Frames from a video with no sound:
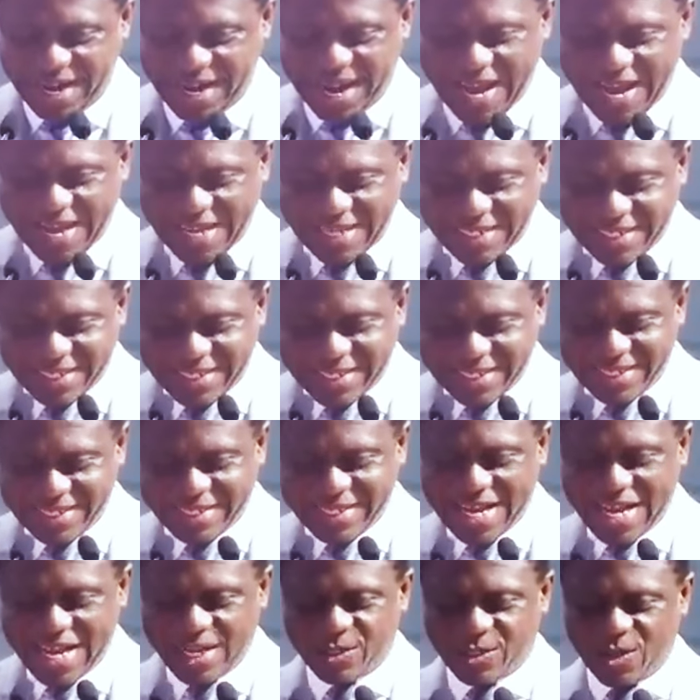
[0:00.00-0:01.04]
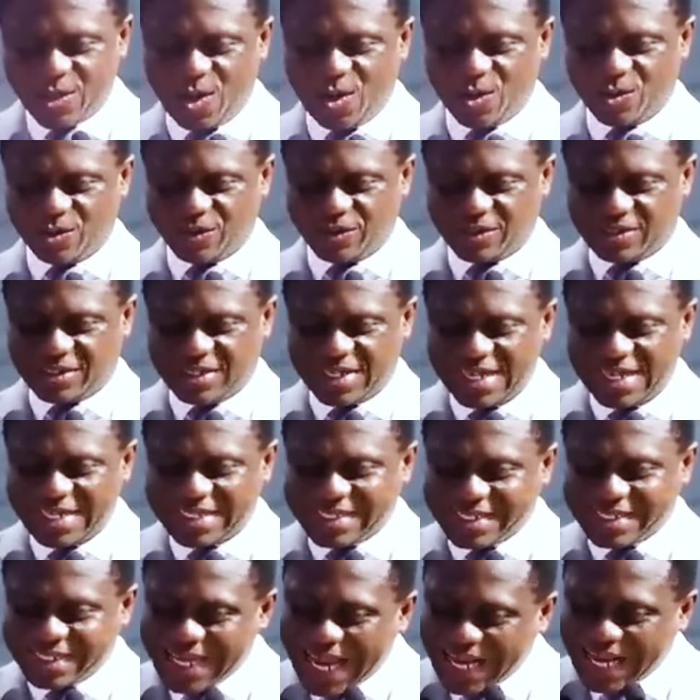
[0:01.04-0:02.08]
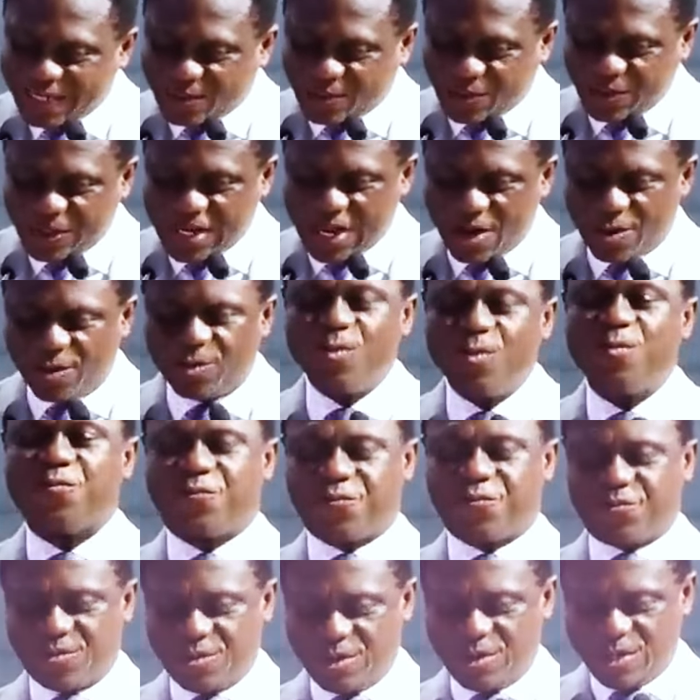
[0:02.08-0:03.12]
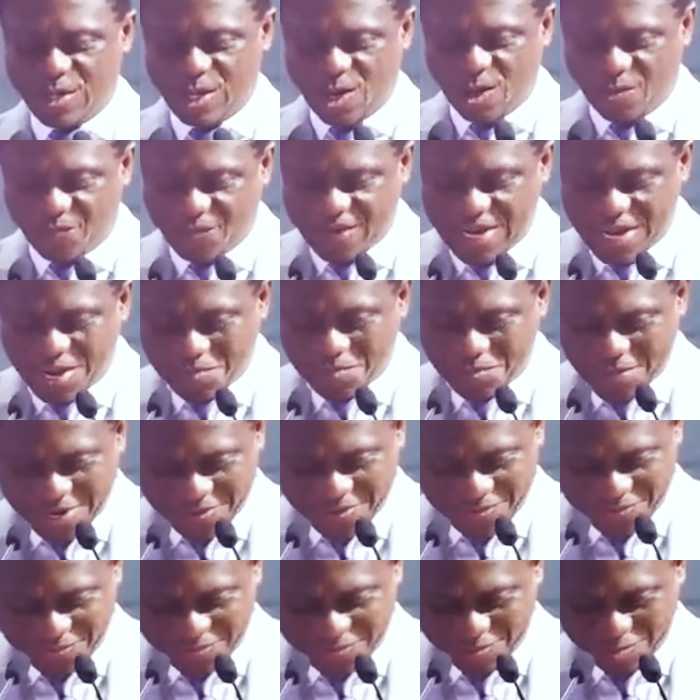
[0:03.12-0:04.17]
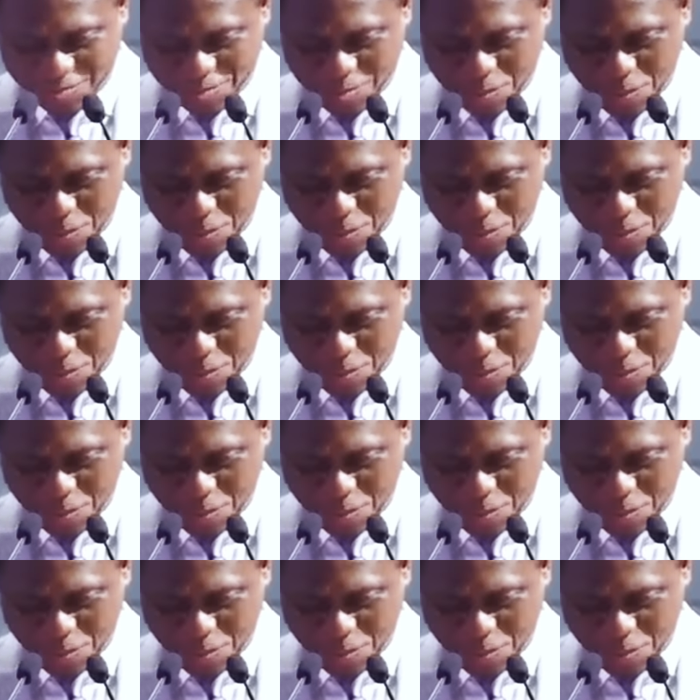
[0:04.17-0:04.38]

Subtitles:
and their tongues stuck to the roof of their mouth.